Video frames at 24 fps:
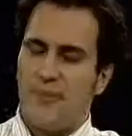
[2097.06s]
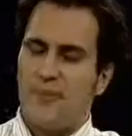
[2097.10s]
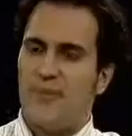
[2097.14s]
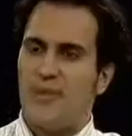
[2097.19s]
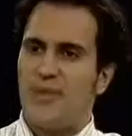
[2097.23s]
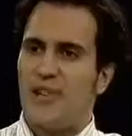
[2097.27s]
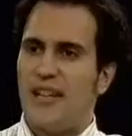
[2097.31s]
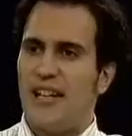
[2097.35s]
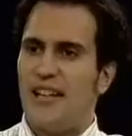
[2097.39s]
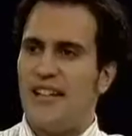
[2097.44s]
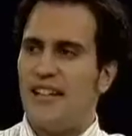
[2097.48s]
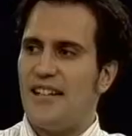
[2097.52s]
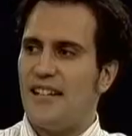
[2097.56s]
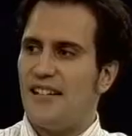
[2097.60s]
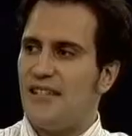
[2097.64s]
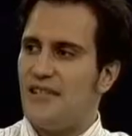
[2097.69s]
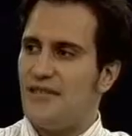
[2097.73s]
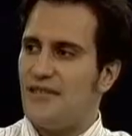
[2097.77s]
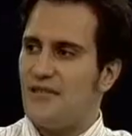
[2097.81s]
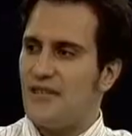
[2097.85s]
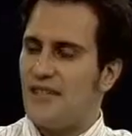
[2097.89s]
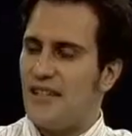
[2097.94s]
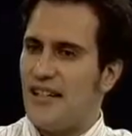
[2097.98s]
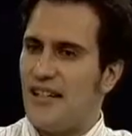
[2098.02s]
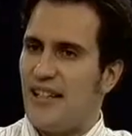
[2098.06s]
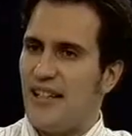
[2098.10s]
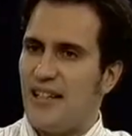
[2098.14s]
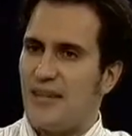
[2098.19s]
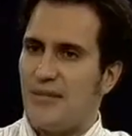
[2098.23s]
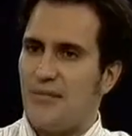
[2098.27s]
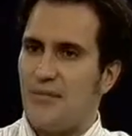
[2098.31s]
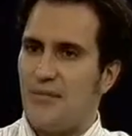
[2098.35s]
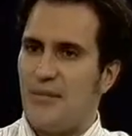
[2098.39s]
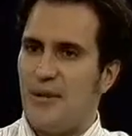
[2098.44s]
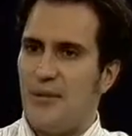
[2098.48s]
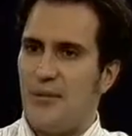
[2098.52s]
Well, taking another
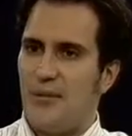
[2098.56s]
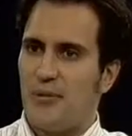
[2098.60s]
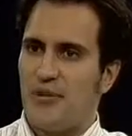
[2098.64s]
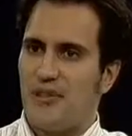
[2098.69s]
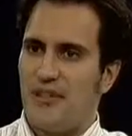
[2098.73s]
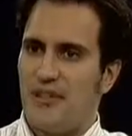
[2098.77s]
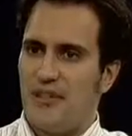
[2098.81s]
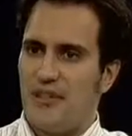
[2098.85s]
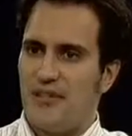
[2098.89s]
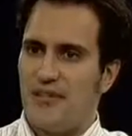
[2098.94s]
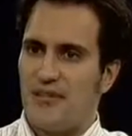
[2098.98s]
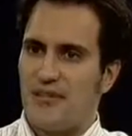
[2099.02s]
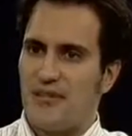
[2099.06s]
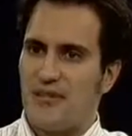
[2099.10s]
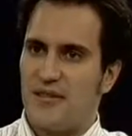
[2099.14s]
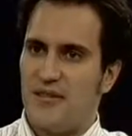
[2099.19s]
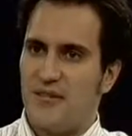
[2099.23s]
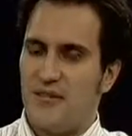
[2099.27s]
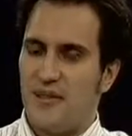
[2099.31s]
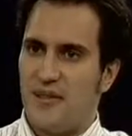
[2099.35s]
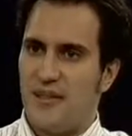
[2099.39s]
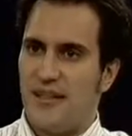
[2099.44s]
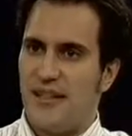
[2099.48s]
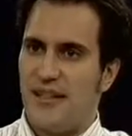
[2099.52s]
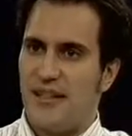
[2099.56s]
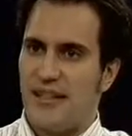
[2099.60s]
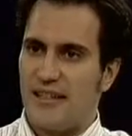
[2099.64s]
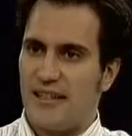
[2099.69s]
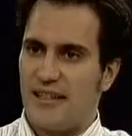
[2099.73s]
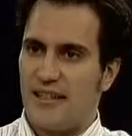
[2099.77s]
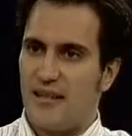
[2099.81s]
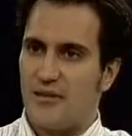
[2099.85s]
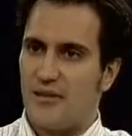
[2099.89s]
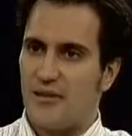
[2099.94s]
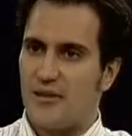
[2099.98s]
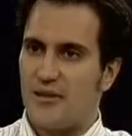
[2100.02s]
tack, people say that there's going to be an
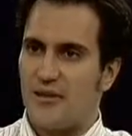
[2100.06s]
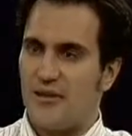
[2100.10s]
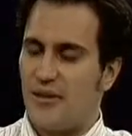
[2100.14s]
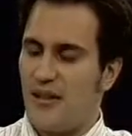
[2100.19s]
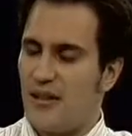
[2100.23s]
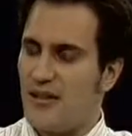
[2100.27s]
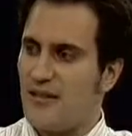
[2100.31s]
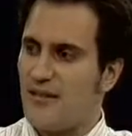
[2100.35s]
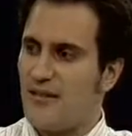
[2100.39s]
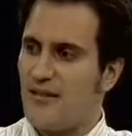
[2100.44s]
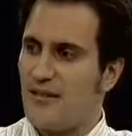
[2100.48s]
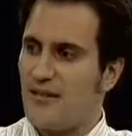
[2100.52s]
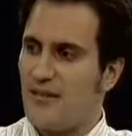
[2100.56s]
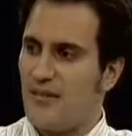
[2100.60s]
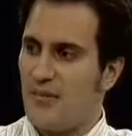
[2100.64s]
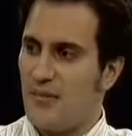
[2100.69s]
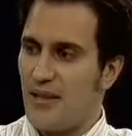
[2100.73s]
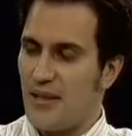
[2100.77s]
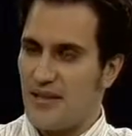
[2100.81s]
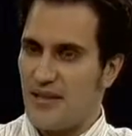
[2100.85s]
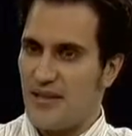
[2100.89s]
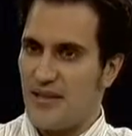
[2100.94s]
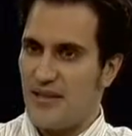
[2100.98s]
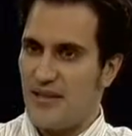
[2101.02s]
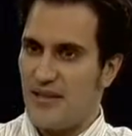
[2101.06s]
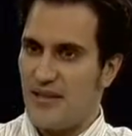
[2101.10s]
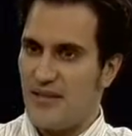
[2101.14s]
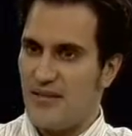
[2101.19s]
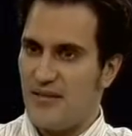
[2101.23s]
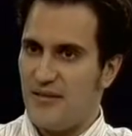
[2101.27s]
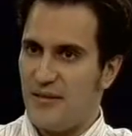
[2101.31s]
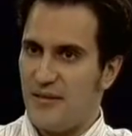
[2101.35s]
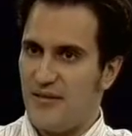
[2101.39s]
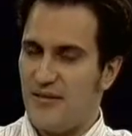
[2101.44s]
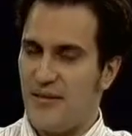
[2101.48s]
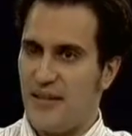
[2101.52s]
economic crisis in
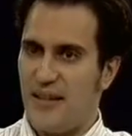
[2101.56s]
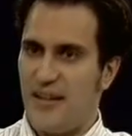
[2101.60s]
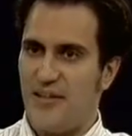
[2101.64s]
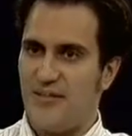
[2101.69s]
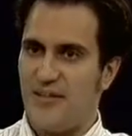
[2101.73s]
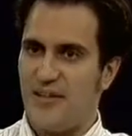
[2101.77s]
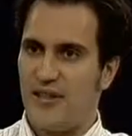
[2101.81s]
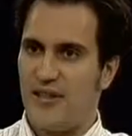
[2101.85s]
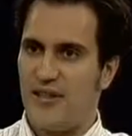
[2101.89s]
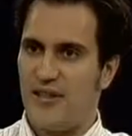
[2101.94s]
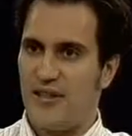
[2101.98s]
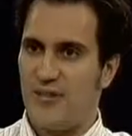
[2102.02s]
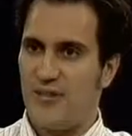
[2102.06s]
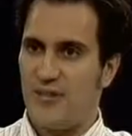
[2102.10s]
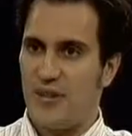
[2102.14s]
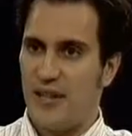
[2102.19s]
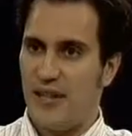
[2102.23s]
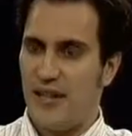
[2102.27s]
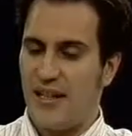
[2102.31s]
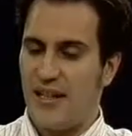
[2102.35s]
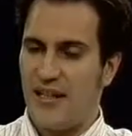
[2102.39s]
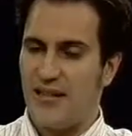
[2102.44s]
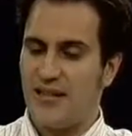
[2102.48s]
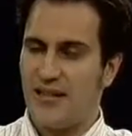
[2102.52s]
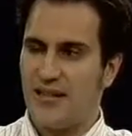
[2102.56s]
Mexico if NAFTA isn't